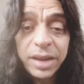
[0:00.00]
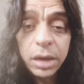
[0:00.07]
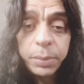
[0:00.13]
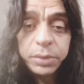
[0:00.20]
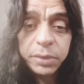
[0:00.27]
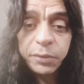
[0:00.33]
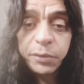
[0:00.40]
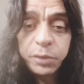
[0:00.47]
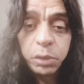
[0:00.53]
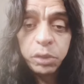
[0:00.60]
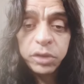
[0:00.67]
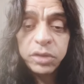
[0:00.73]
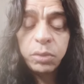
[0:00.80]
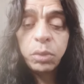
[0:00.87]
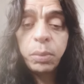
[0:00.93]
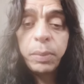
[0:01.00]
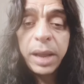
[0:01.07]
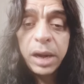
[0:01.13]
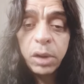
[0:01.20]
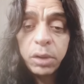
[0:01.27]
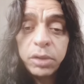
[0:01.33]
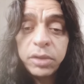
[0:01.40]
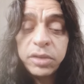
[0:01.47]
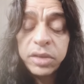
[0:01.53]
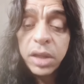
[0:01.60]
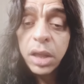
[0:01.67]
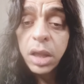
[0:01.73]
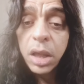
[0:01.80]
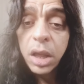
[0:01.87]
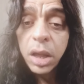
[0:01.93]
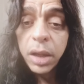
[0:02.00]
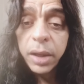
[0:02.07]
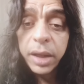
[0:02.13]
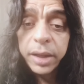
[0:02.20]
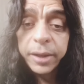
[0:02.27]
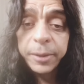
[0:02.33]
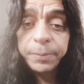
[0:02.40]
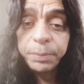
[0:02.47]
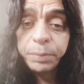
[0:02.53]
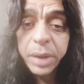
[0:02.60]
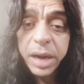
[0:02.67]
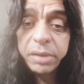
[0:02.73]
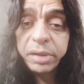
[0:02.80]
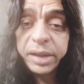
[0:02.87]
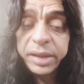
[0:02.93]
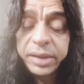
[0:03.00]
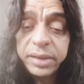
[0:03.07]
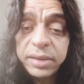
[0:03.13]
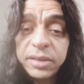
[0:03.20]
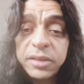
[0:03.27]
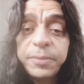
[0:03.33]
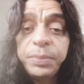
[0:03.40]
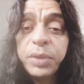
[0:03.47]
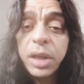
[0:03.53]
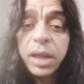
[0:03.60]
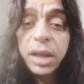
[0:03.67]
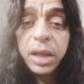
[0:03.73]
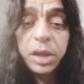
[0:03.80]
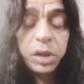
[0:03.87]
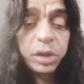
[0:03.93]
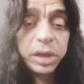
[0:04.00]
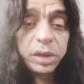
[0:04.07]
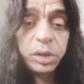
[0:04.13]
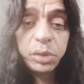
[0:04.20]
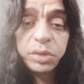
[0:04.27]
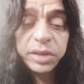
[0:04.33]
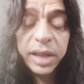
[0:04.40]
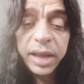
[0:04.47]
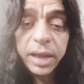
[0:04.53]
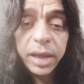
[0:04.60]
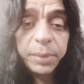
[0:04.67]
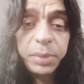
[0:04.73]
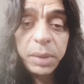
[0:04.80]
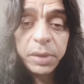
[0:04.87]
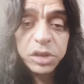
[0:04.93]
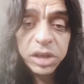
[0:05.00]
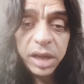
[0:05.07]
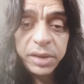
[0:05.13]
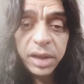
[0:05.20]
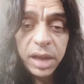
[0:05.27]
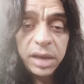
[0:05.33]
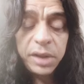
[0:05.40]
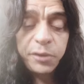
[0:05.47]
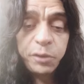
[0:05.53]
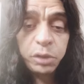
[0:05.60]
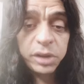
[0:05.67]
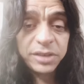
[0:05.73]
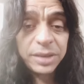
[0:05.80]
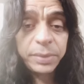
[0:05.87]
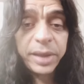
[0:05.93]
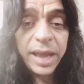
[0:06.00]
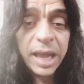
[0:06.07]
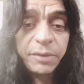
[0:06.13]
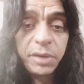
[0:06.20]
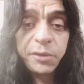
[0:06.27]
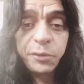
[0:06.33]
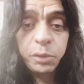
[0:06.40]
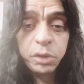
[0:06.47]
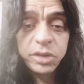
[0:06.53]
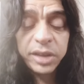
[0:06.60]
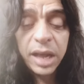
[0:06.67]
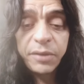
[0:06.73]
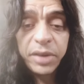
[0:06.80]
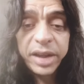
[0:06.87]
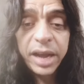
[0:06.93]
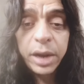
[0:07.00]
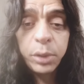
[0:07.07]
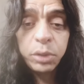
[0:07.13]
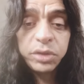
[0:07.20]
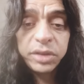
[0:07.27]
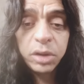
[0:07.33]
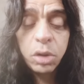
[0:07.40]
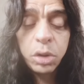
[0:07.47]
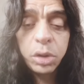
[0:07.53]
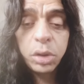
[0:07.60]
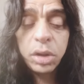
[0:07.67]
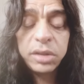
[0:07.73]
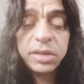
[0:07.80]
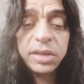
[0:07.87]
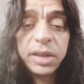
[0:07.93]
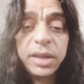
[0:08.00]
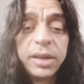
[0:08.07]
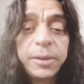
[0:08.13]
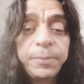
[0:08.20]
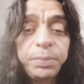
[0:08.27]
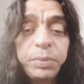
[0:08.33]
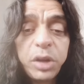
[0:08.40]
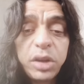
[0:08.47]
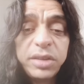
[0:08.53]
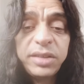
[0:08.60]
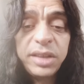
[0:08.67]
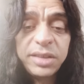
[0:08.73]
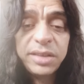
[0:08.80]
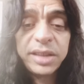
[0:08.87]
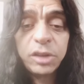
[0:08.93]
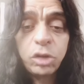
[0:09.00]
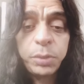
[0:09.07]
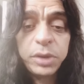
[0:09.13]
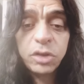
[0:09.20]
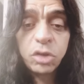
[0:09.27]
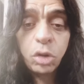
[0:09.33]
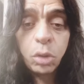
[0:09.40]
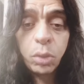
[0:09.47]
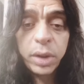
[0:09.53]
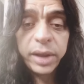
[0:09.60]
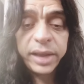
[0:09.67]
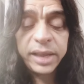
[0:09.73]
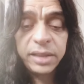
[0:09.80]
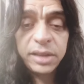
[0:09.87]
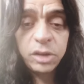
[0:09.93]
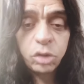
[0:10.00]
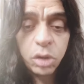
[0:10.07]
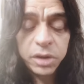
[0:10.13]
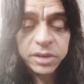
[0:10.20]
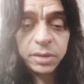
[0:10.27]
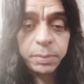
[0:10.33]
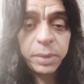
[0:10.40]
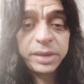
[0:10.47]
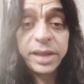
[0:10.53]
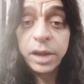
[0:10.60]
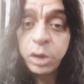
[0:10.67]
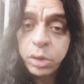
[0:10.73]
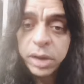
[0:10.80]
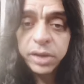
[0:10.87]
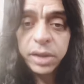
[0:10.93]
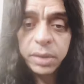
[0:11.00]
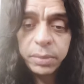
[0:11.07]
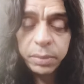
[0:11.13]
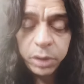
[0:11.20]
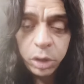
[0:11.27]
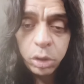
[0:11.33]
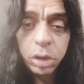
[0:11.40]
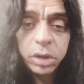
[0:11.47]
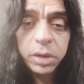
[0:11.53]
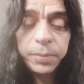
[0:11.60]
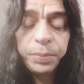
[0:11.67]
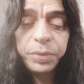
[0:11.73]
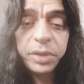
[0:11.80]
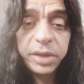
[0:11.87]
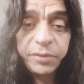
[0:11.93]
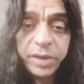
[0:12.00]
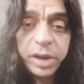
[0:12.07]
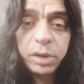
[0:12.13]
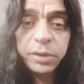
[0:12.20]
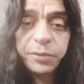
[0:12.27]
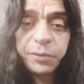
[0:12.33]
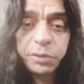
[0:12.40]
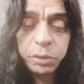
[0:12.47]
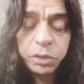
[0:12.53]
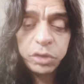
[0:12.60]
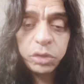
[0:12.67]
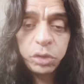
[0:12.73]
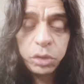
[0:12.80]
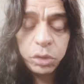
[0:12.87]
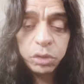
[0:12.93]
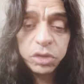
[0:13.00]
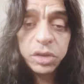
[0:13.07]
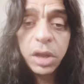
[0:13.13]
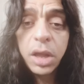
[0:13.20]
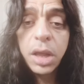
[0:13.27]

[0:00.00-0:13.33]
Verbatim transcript: 100% fruits, melons, um, berries. You can use uh, pretty much any fruit except the heavy fruits, the avocados, the coconut, um, because these tend to be slower in detoxing, but they're good. Good. They're very good fruits to use,